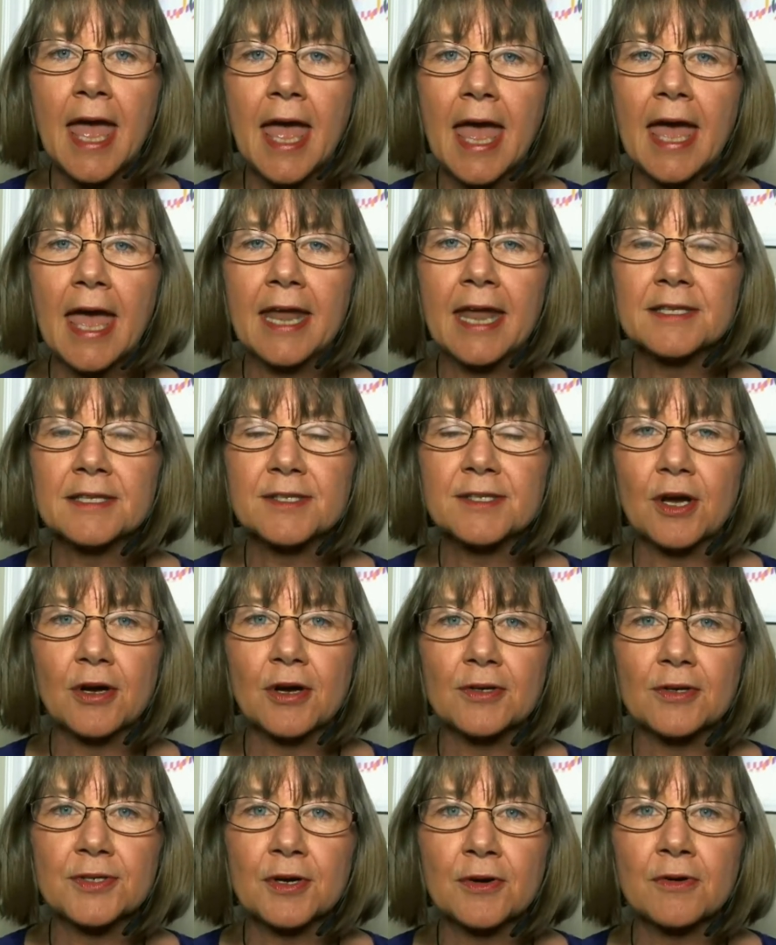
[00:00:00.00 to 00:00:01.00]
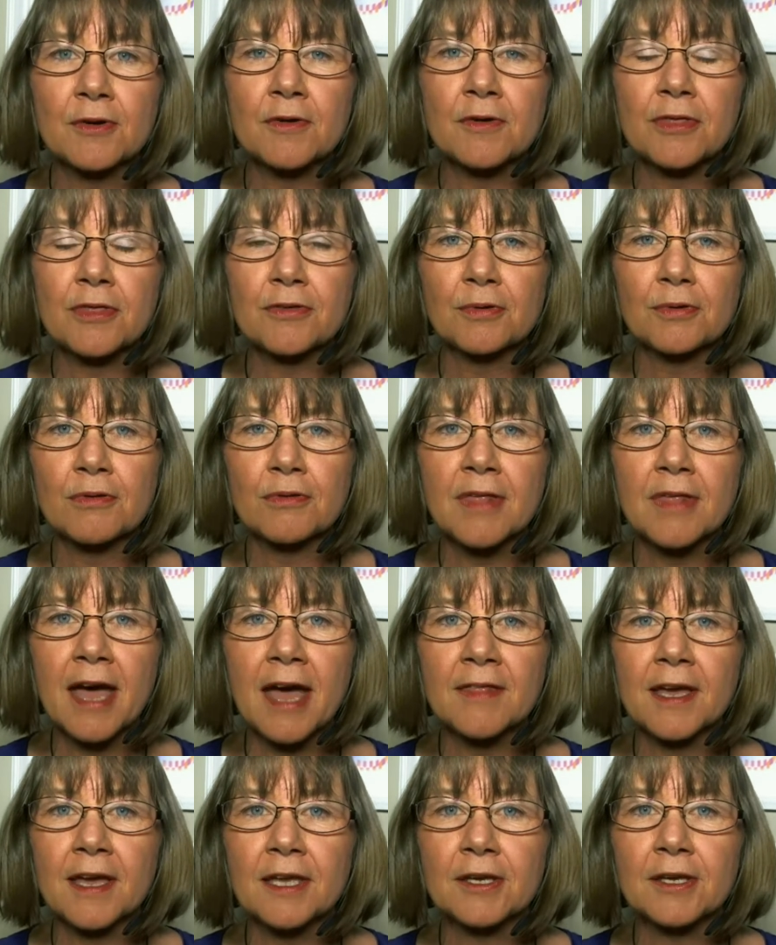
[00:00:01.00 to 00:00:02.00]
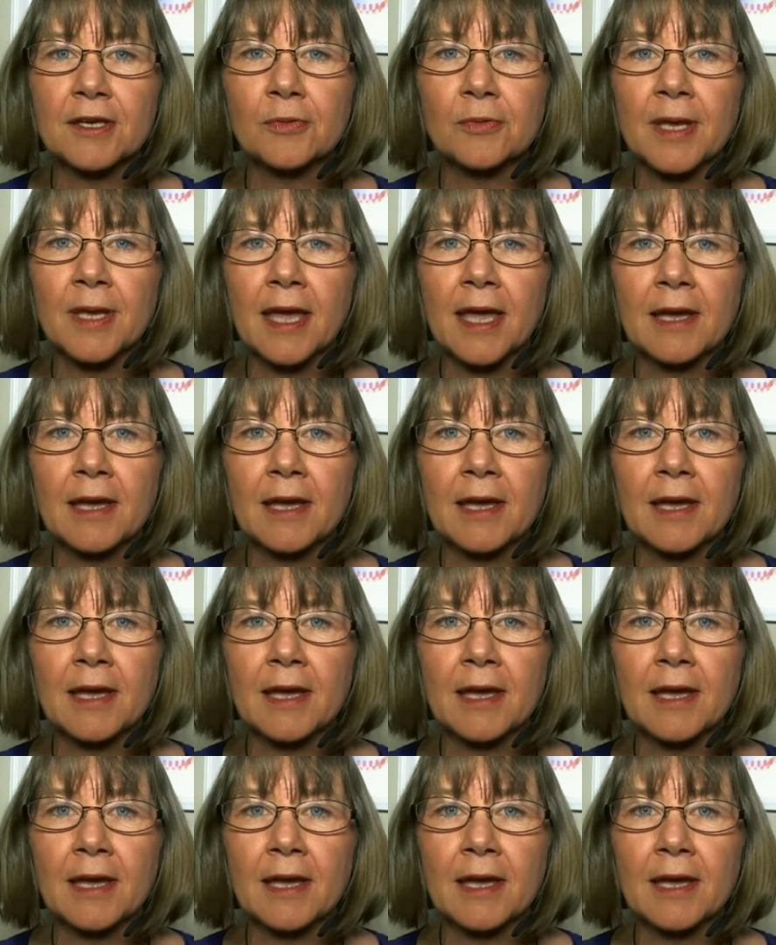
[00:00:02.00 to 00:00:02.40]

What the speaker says: And it's also through that you'll be